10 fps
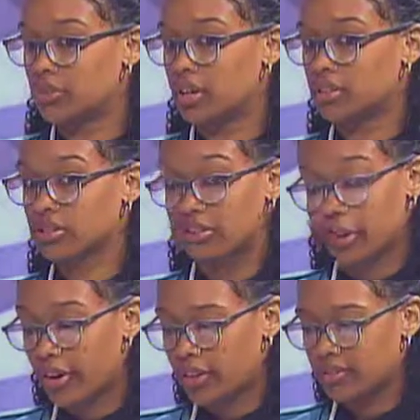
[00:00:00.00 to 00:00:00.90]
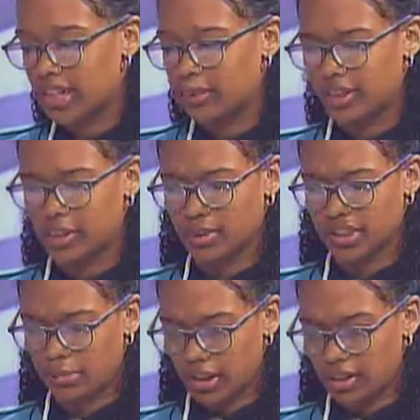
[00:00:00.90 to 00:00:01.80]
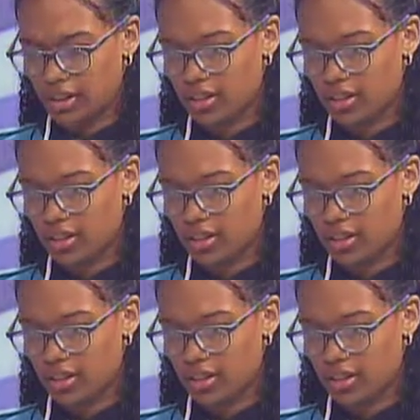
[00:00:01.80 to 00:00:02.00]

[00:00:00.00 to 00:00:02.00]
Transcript: a period of time, I think it was a month,